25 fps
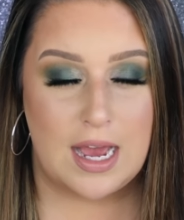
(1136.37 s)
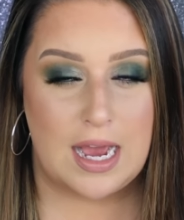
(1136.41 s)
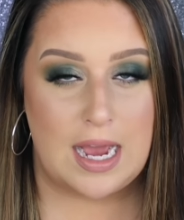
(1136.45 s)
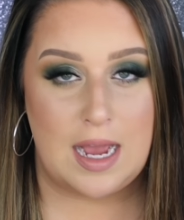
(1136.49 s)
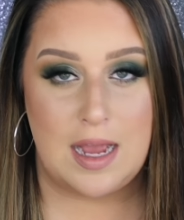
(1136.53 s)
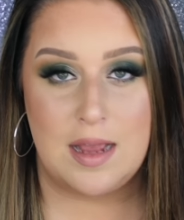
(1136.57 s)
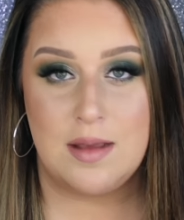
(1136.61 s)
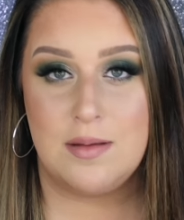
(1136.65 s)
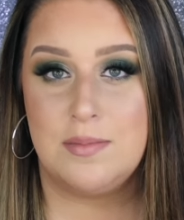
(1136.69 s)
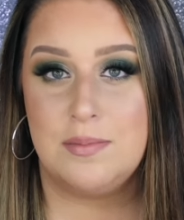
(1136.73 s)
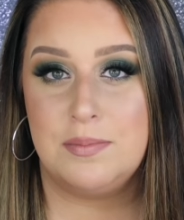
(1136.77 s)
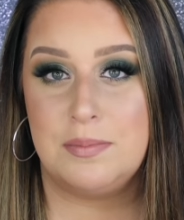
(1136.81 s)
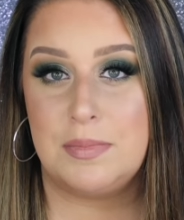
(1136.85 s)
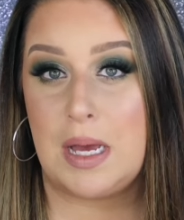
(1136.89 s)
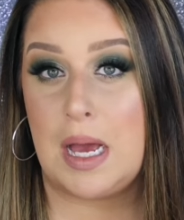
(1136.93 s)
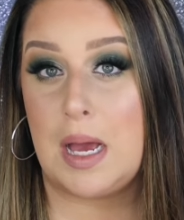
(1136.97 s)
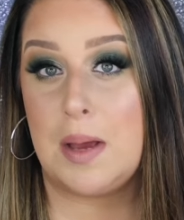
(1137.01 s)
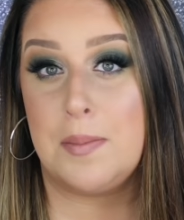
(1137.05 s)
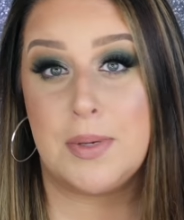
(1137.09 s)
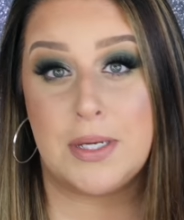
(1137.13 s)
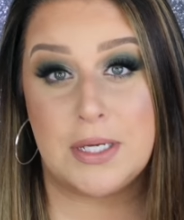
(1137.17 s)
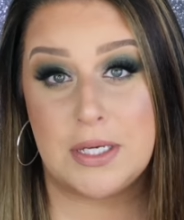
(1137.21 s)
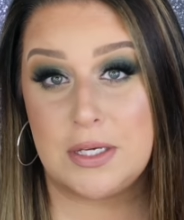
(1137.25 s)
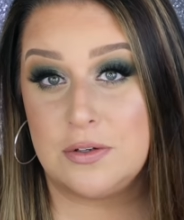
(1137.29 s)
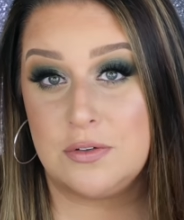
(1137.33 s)
I'm
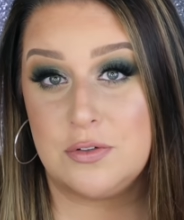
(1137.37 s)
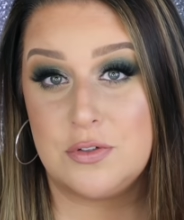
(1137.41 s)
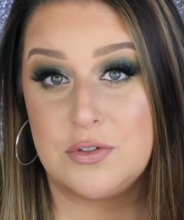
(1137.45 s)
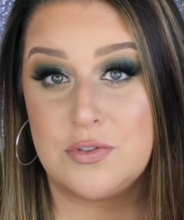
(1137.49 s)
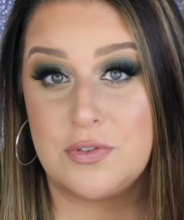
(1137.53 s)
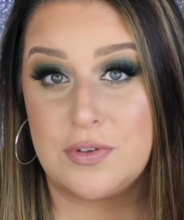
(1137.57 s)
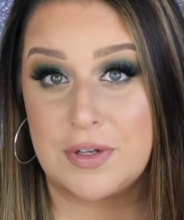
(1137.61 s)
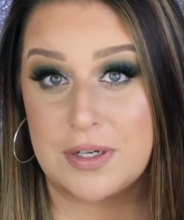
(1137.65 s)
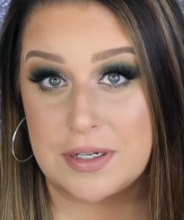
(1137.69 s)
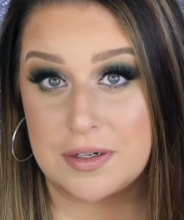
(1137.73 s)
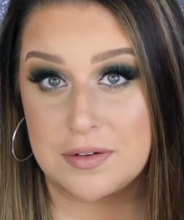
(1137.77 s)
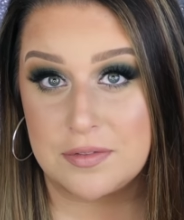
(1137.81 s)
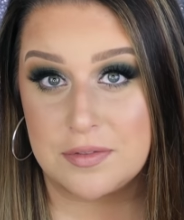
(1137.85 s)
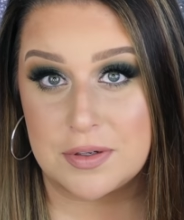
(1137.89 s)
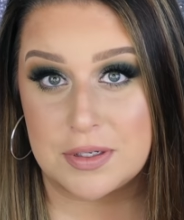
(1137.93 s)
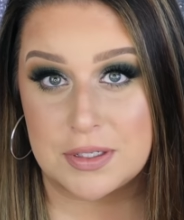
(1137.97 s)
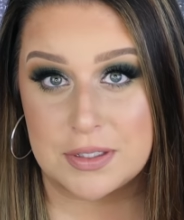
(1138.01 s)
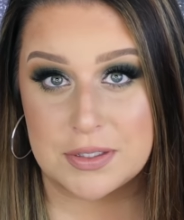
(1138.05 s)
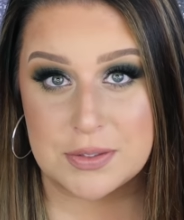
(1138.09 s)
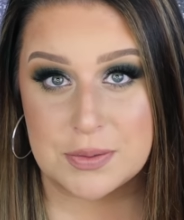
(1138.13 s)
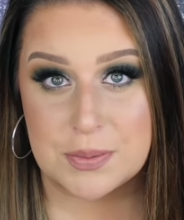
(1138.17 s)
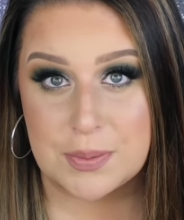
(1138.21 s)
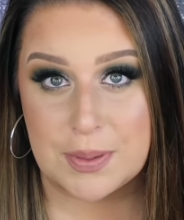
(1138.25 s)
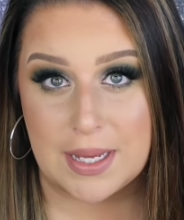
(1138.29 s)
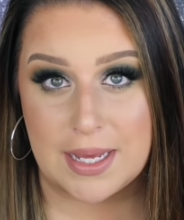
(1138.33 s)
a huge fan of
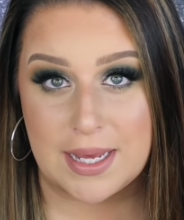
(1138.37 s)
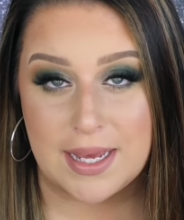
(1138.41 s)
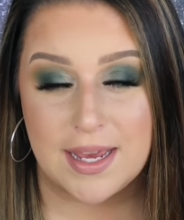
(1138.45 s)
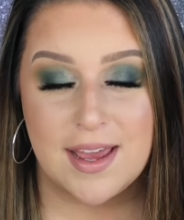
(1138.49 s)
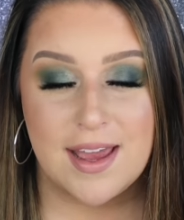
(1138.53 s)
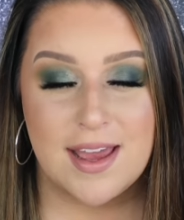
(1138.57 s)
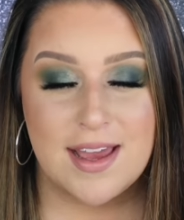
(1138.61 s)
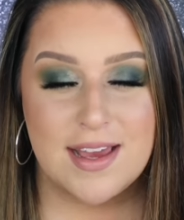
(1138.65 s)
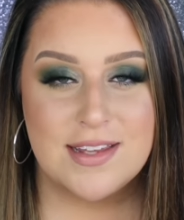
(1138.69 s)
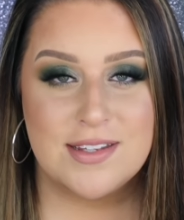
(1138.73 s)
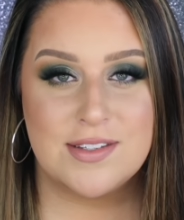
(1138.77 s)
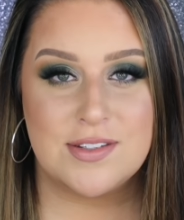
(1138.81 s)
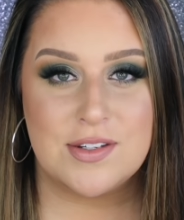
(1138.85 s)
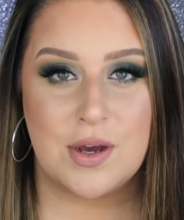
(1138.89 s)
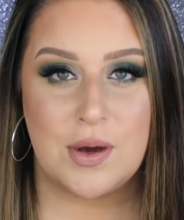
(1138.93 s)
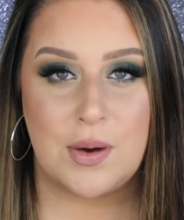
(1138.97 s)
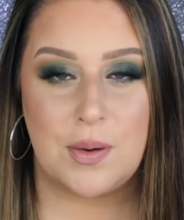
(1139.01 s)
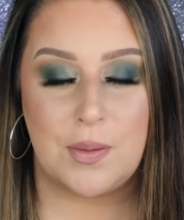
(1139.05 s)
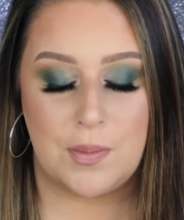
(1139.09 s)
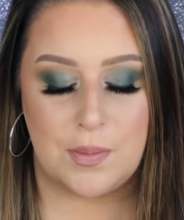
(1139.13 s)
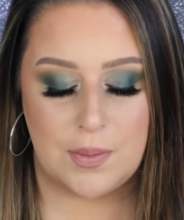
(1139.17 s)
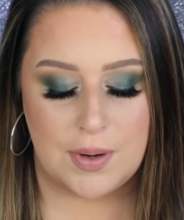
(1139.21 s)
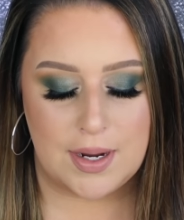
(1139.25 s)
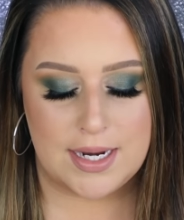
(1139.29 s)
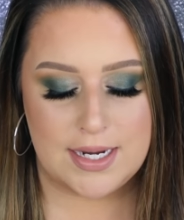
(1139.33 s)
hers, okay?
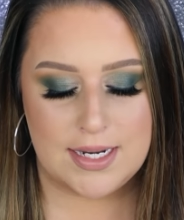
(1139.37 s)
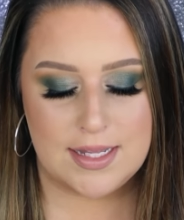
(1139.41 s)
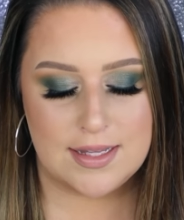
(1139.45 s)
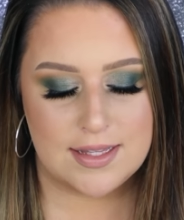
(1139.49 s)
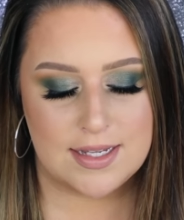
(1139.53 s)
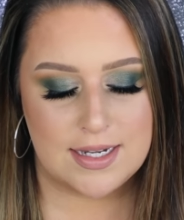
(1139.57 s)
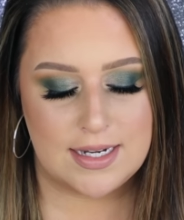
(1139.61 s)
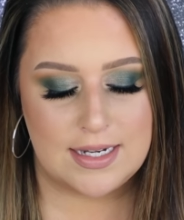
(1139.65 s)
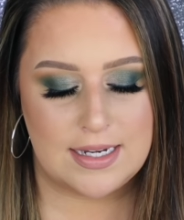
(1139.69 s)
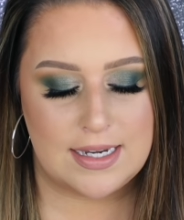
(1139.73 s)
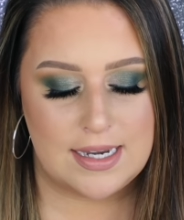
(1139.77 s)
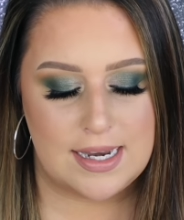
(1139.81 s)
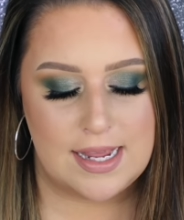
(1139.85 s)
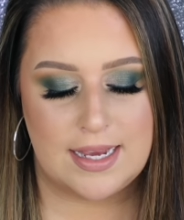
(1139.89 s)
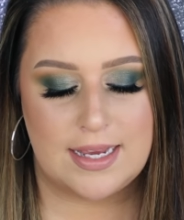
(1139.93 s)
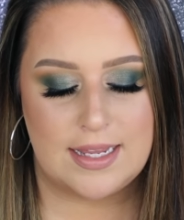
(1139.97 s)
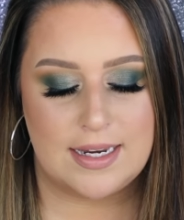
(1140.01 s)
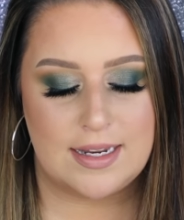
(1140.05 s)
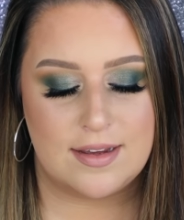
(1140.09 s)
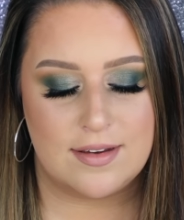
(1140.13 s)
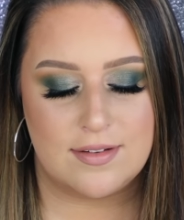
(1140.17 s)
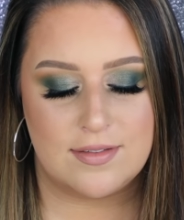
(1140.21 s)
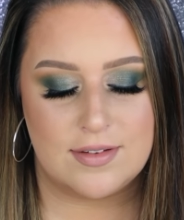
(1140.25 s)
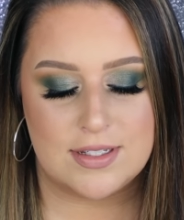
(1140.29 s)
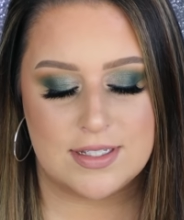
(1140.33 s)
So anything
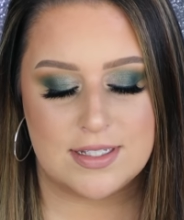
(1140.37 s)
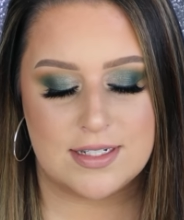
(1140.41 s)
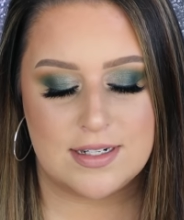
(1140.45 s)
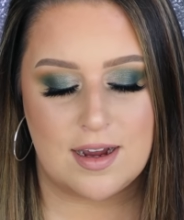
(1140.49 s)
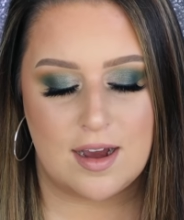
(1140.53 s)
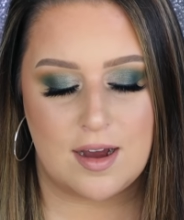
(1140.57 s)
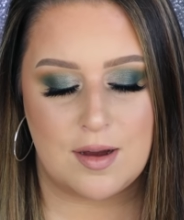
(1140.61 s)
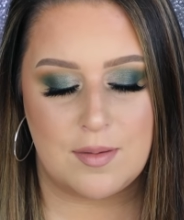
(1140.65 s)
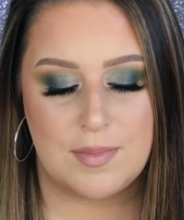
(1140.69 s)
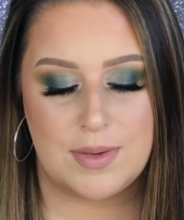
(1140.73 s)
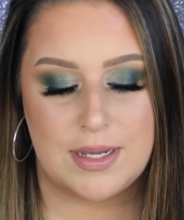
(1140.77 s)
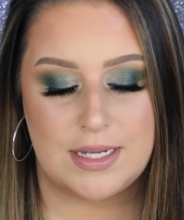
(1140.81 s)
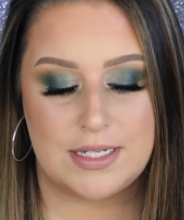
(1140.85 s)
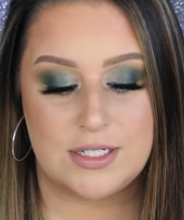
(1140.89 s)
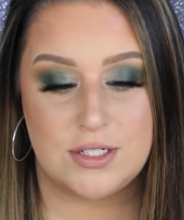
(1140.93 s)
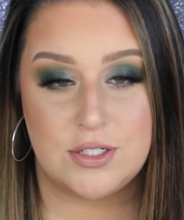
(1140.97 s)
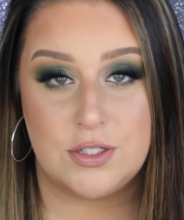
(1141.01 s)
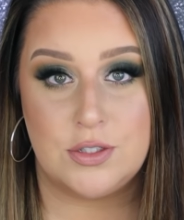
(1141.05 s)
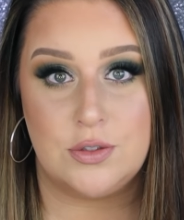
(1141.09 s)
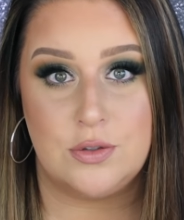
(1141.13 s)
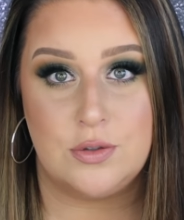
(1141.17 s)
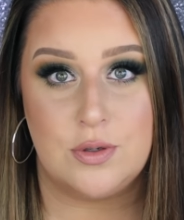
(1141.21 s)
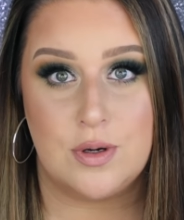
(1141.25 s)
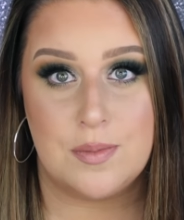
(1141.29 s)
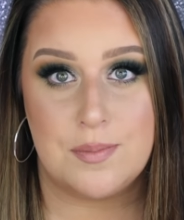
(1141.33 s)
negative is not meant
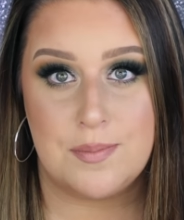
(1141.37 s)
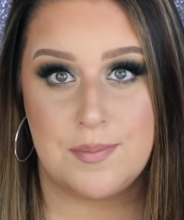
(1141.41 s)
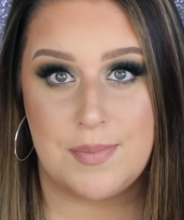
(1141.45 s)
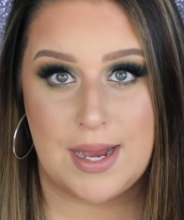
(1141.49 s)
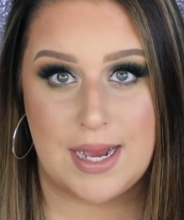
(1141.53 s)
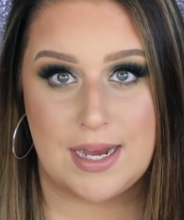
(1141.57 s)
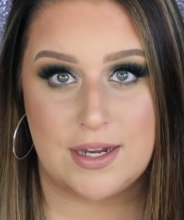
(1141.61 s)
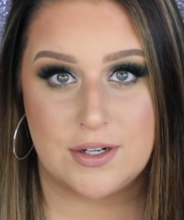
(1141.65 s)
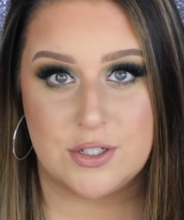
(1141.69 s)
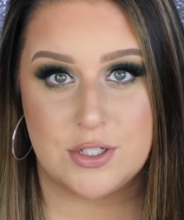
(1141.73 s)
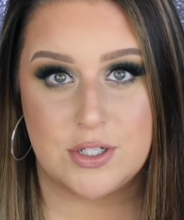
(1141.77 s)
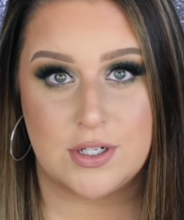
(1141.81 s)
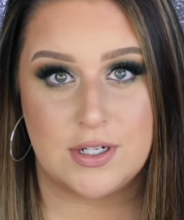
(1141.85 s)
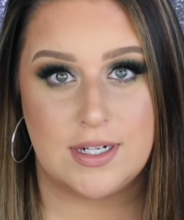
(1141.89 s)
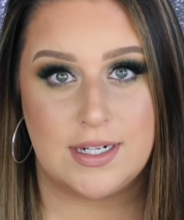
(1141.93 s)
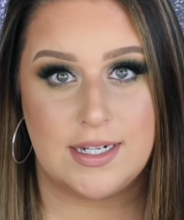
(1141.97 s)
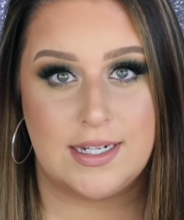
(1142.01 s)
to bash her.